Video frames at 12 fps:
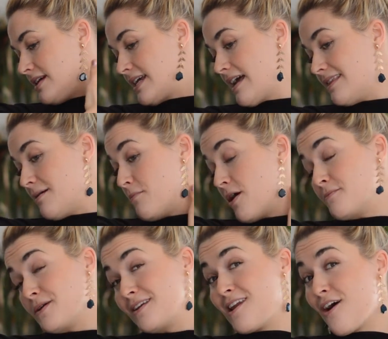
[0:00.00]
Again, that might
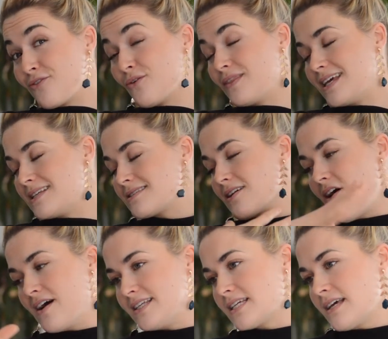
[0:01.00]
be enough on this
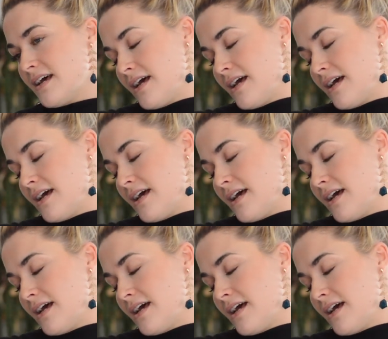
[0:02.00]
side.